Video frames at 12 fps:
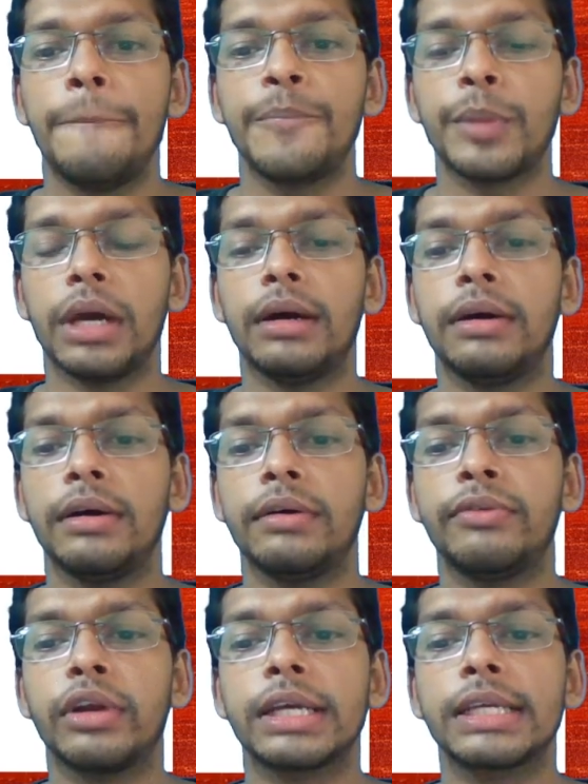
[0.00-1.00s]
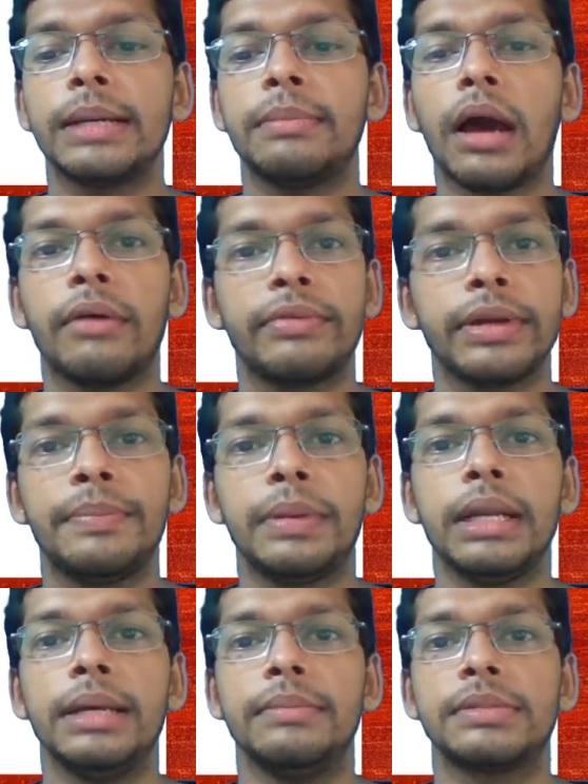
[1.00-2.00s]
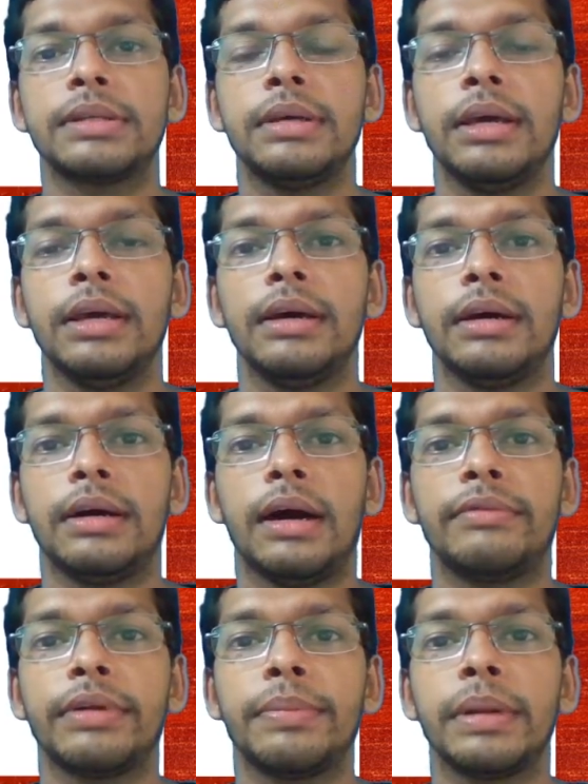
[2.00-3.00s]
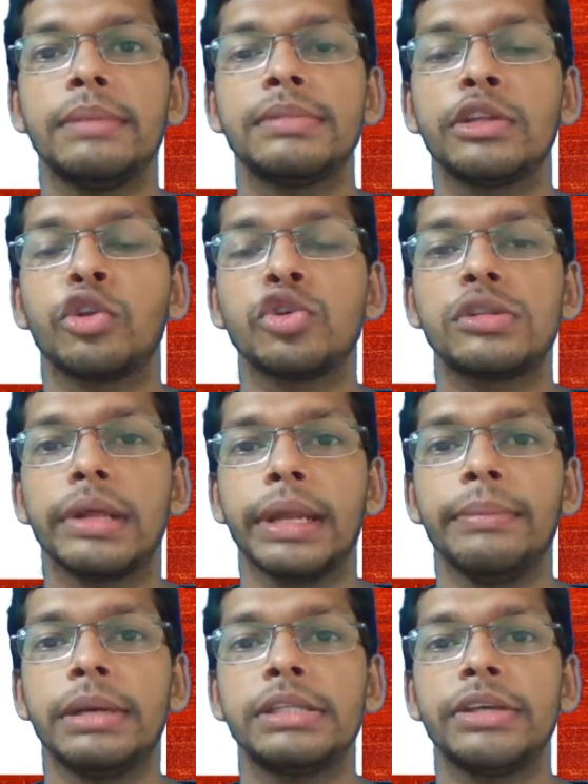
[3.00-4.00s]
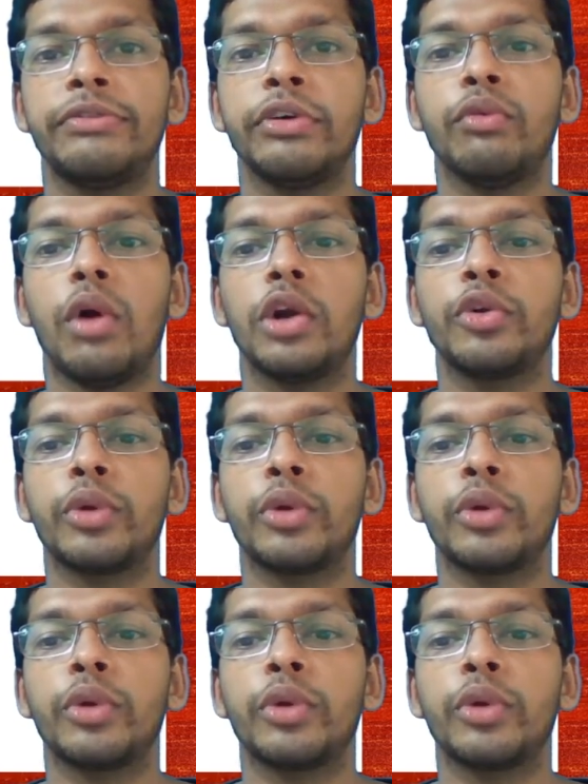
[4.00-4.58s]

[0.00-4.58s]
For example, after prelims, in those 3 months, if you want to